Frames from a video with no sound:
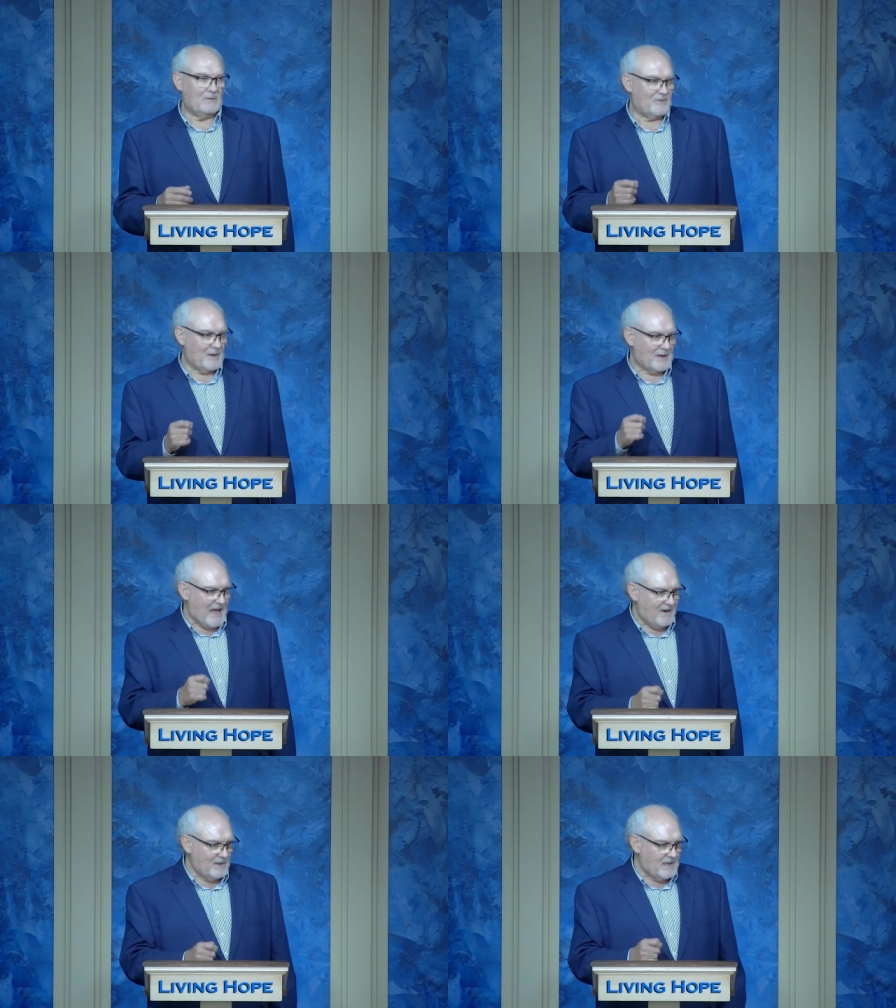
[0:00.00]
they were
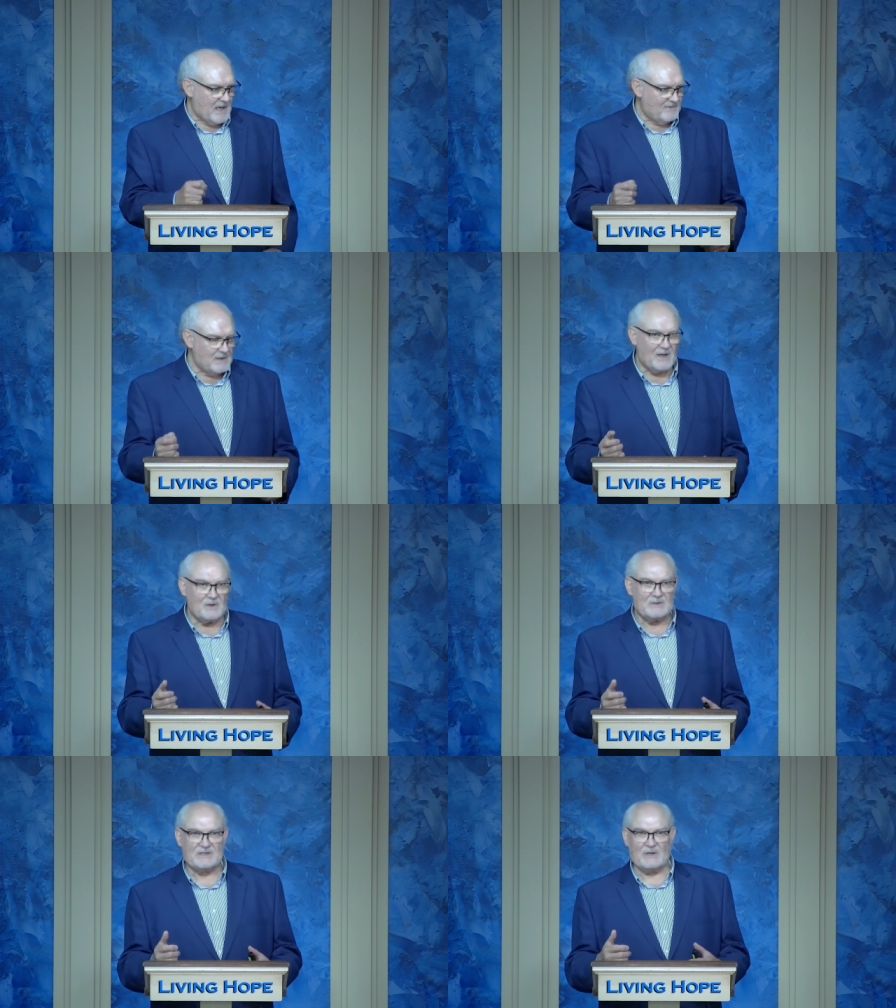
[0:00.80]
carrying heavy
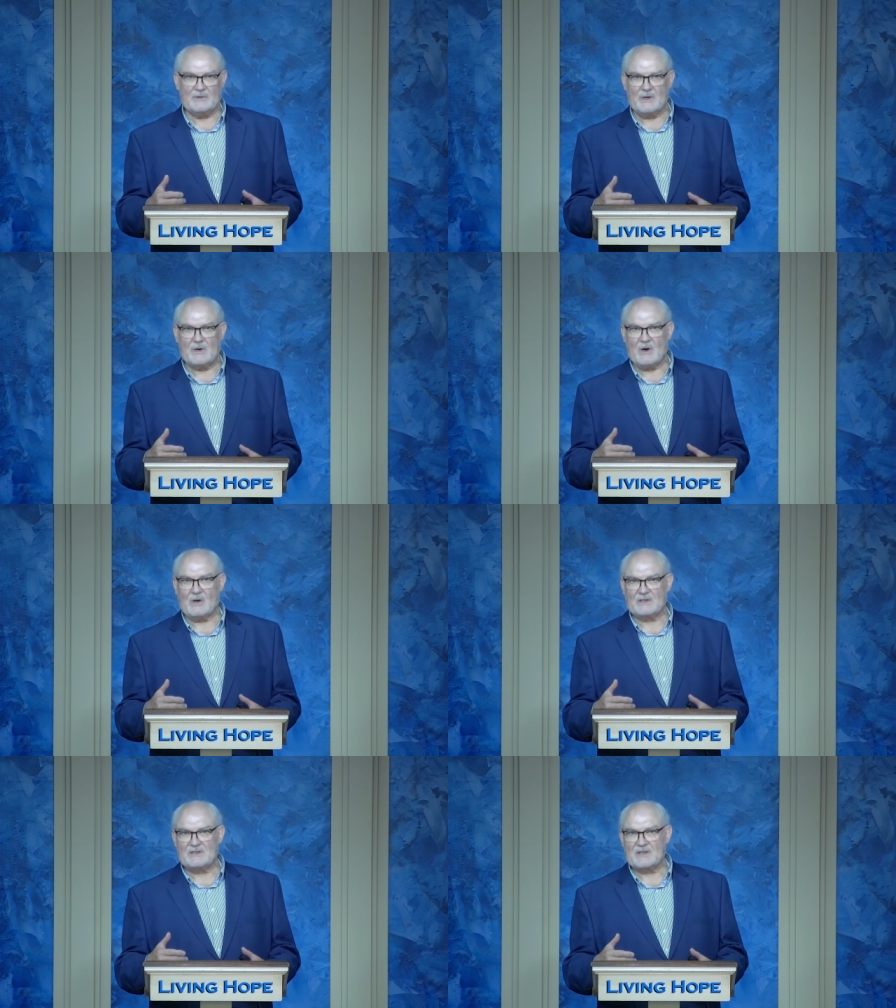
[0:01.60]
loads on their carts.